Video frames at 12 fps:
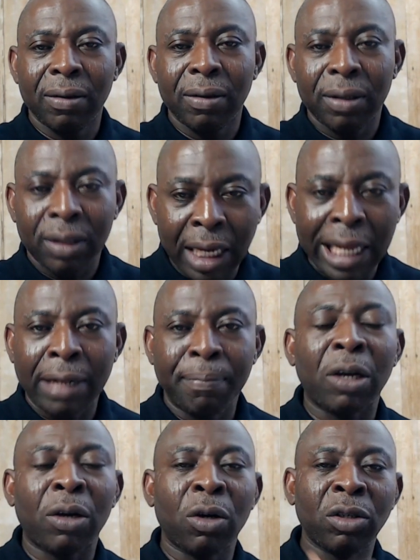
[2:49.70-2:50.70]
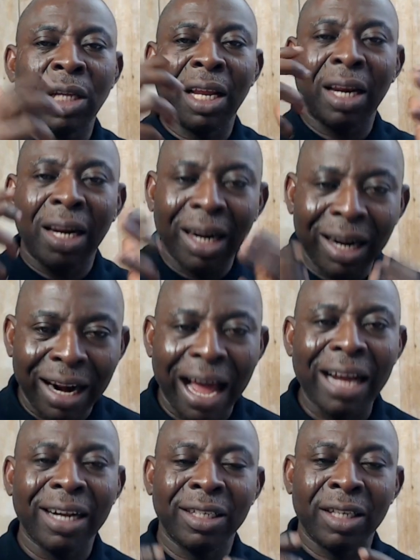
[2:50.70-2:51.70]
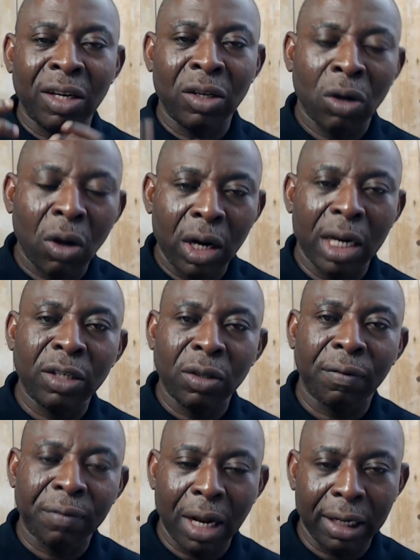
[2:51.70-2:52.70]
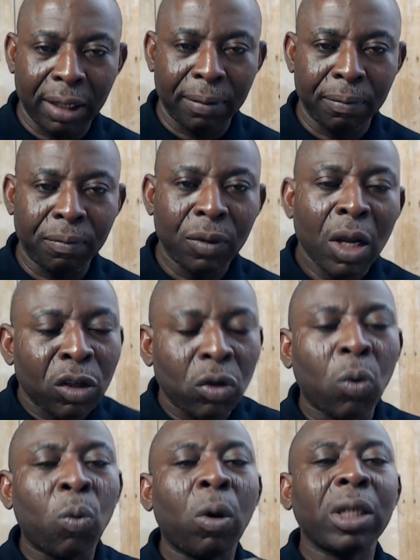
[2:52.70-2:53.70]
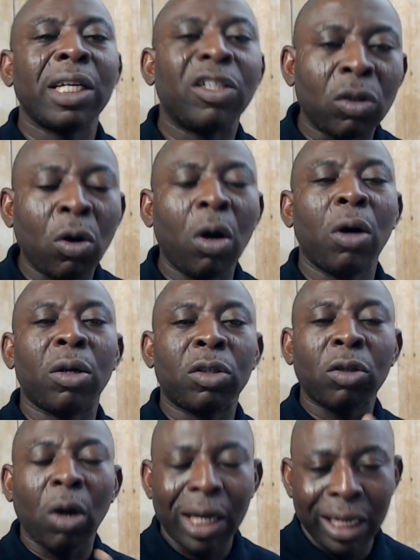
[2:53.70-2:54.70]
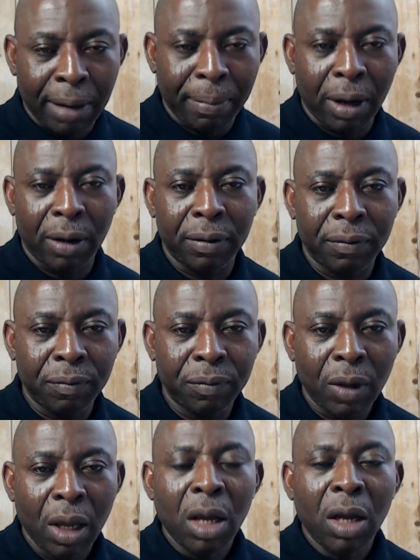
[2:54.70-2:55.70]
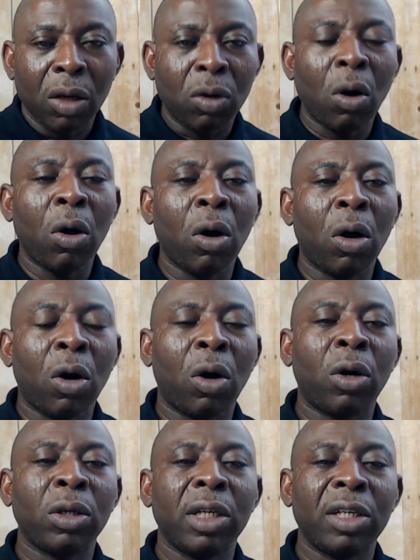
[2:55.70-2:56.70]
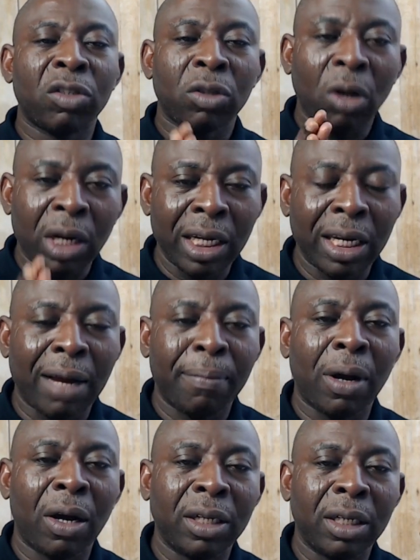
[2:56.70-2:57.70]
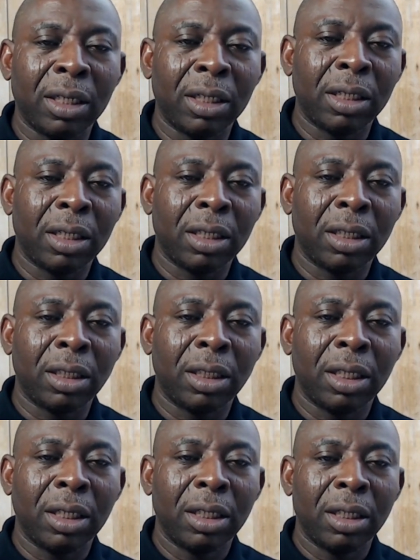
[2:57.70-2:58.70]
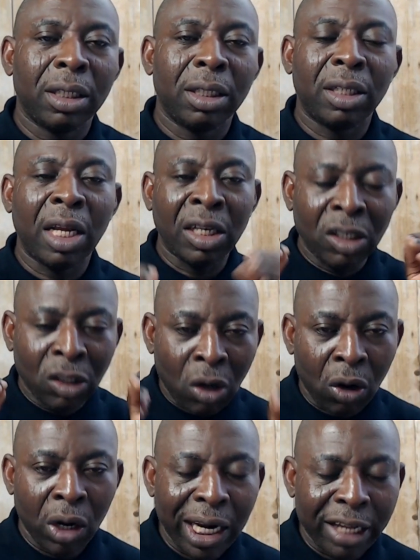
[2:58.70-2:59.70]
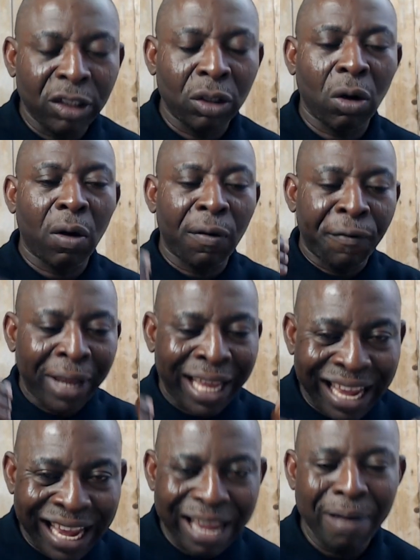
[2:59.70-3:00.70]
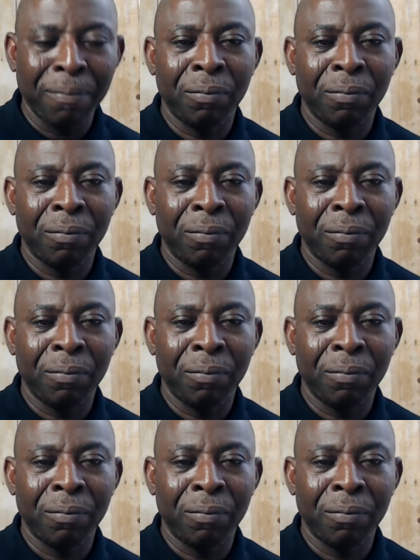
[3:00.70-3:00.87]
thing because they lack the knowledge of that thing. So what is God talking about? God is talking about the knowledge of him.